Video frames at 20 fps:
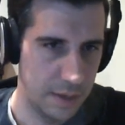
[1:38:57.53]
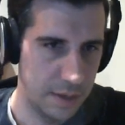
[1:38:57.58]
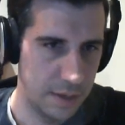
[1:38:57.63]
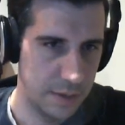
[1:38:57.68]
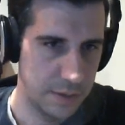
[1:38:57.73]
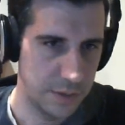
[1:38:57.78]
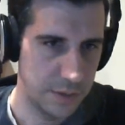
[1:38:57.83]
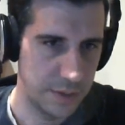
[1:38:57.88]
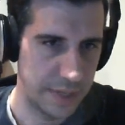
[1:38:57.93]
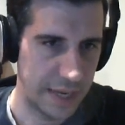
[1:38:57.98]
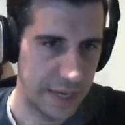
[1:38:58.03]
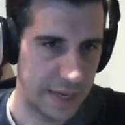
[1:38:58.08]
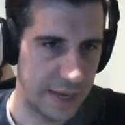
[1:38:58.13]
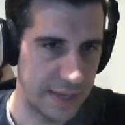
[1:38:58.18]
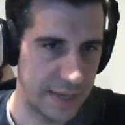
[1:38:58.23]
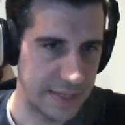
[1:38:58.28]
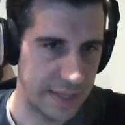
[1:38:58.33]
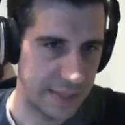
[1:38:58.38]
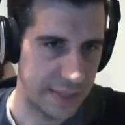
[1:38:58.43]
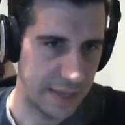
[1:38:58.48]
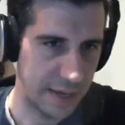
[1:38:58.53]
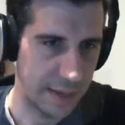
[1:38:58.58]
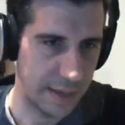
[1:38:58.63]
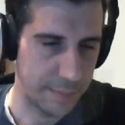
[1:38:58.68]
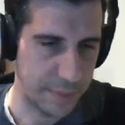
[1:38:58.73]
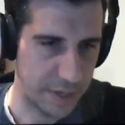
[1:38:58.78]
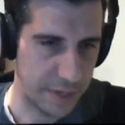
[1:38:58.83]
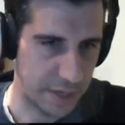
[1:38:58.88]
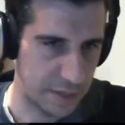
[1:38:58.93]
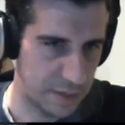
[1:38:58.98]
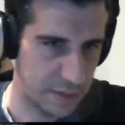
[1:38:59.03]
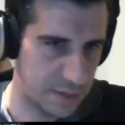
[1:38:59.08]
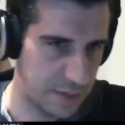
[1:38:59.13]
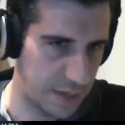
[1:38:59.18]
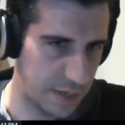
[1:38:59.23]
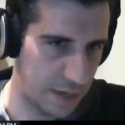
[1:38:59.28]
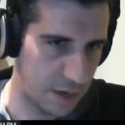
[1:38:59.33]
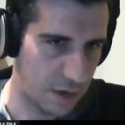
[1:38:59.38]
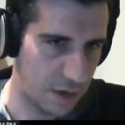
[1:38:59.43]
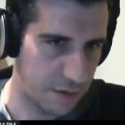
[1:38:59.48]
So in that case, I think I'm going to
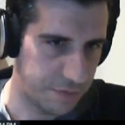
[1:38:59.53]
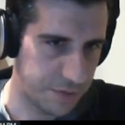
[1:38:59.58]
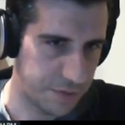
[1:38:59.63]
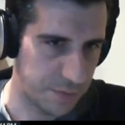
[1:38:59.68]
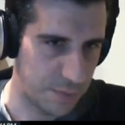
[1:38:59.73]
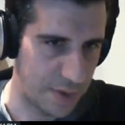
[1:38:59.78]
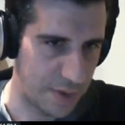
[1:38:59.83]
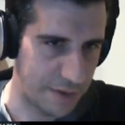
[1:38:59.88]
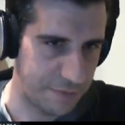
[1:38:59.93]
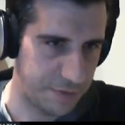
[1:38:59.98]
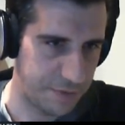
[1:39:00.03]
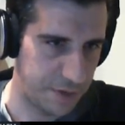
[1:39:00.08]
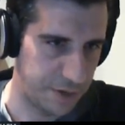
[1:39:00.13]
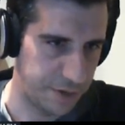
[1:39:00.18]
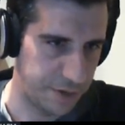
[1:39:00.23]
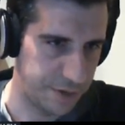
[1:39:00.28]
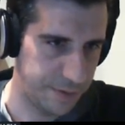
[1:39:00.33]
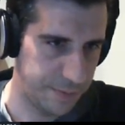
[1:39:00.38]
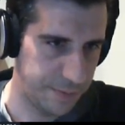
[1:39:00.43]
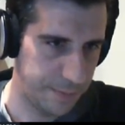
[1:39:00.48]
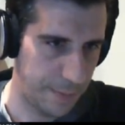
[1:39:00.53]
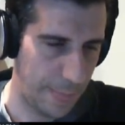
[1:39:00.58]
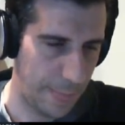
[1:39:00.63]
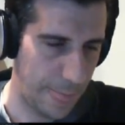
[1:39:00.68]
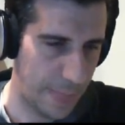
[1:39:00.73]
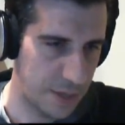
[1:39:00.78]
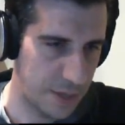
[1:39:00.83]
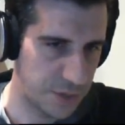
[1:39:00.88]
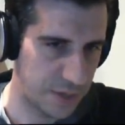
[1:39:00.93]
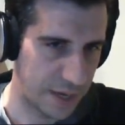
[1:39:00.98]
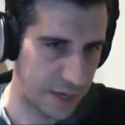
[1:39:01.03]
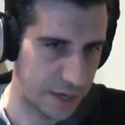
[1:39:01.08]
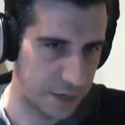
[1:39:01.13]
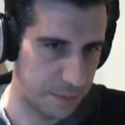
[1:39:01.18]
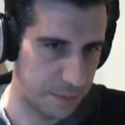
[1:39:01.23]
take off the ref here so I can